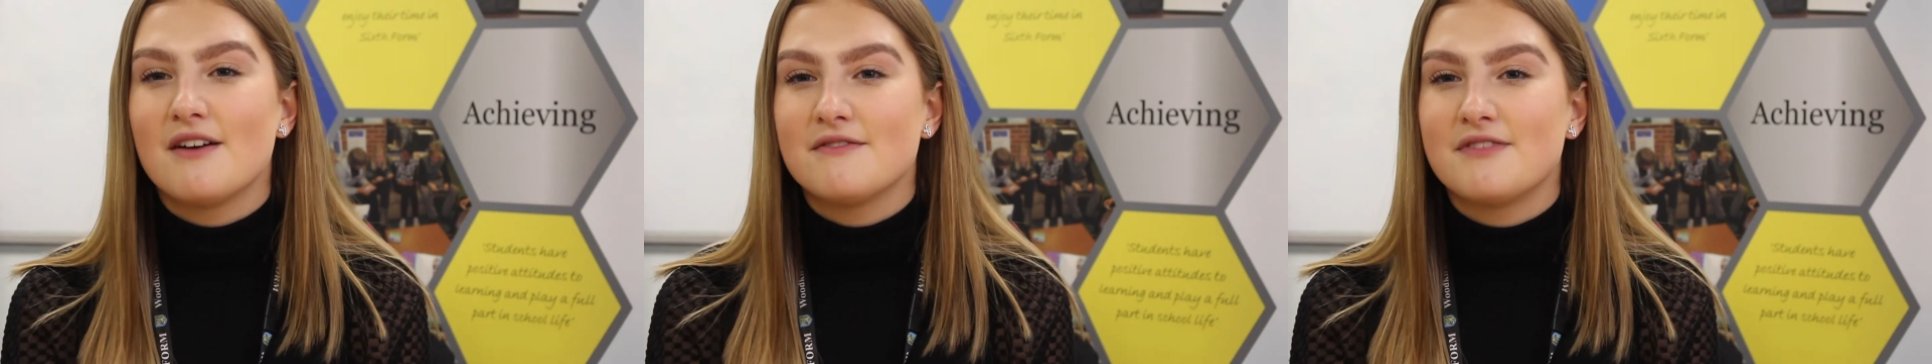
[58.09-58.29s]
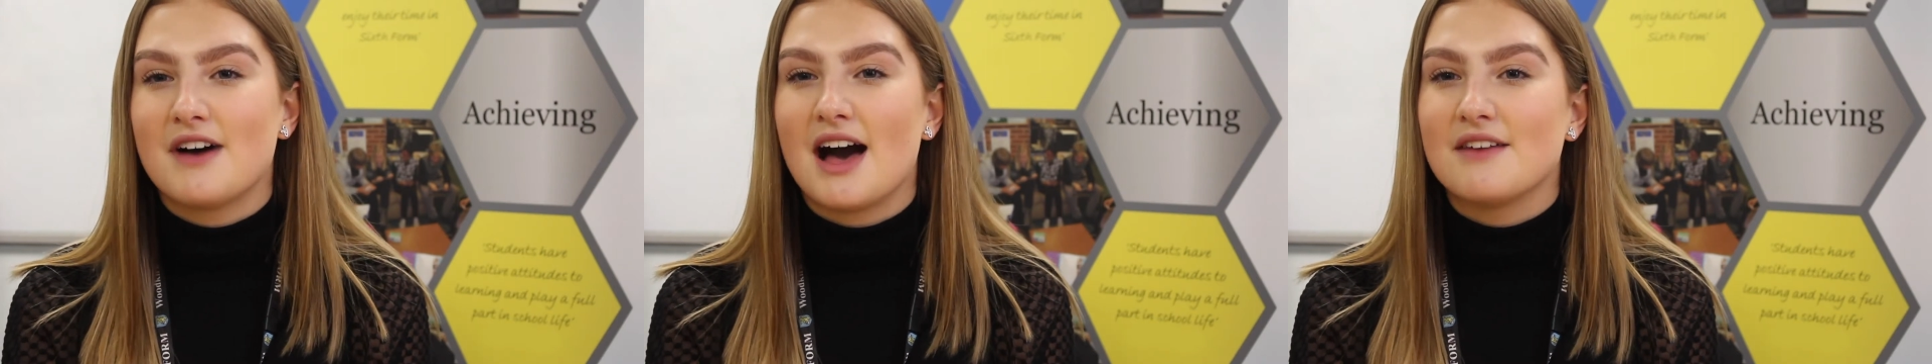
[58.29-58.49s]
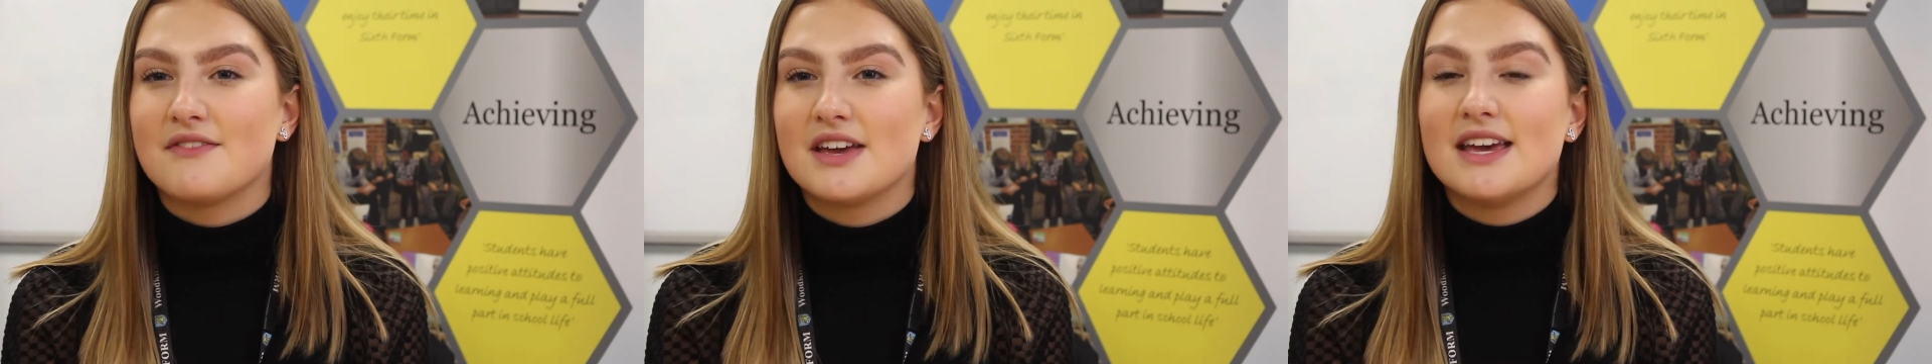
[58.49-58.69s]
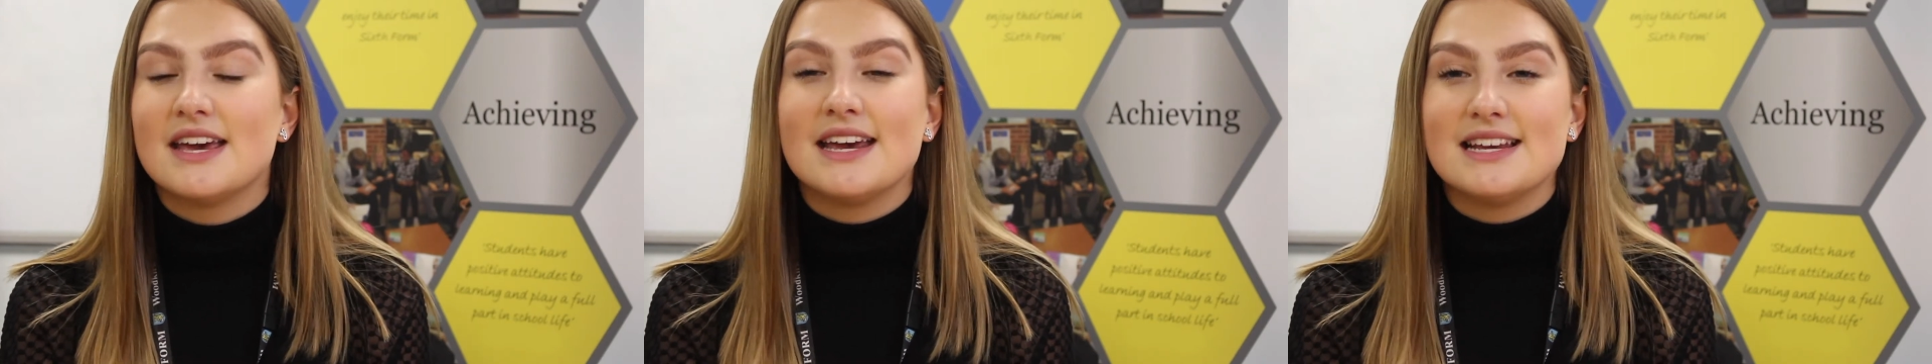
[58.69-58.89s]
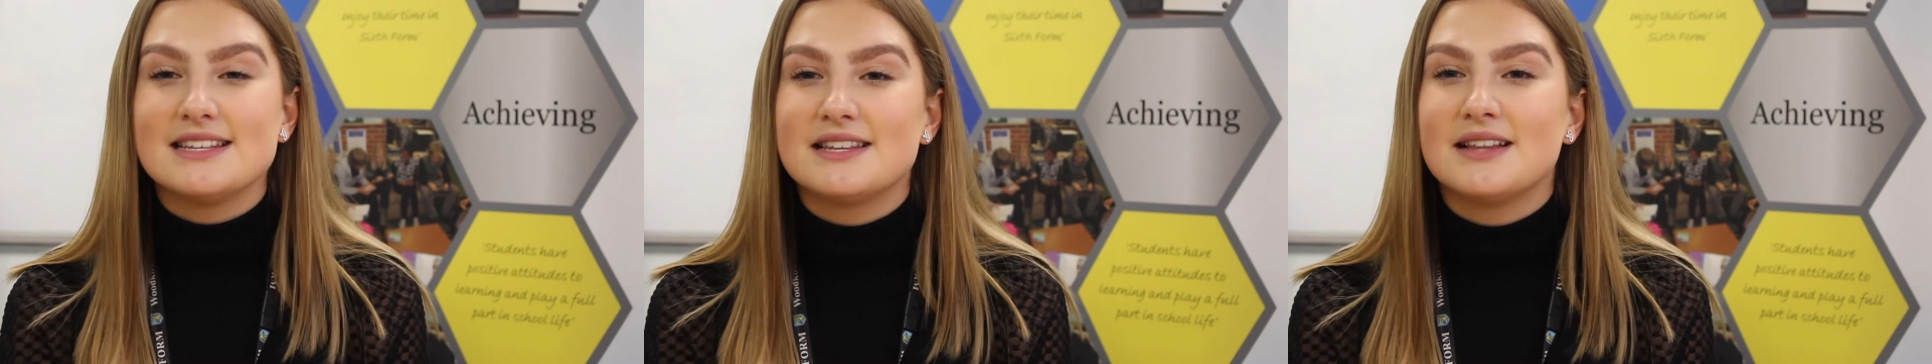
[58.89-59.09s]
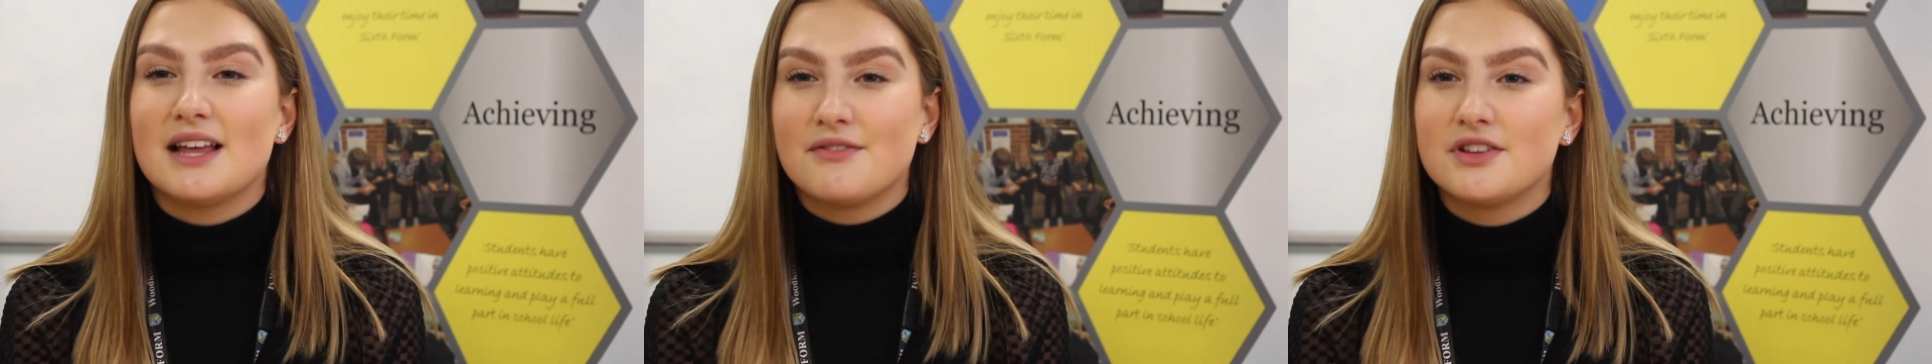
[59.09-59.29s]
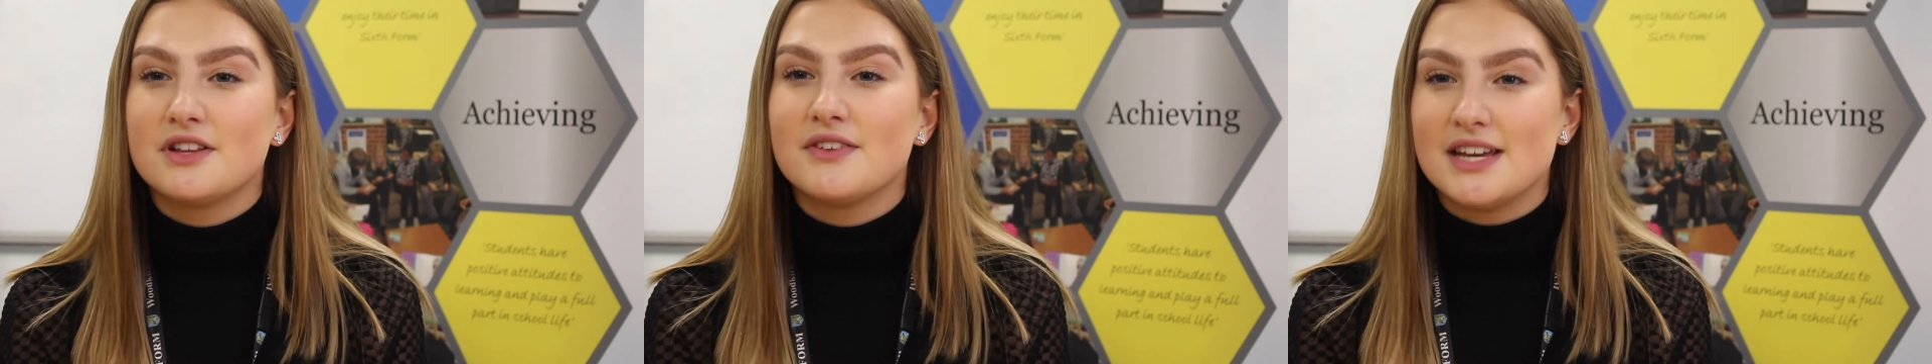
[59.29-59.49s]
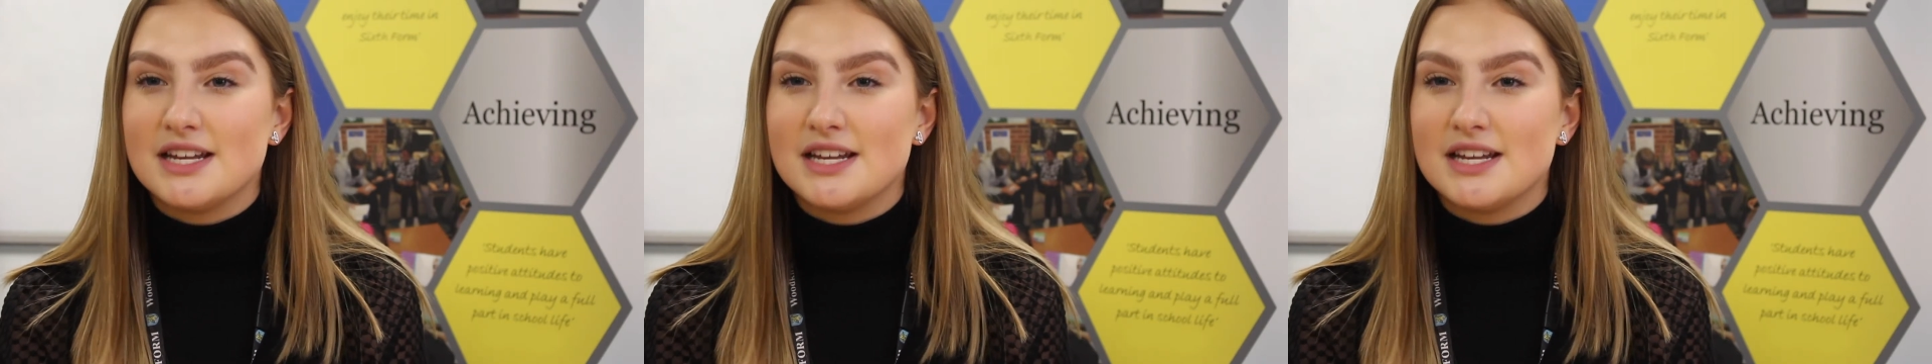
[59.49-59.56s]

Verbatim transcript: and 5 is the level of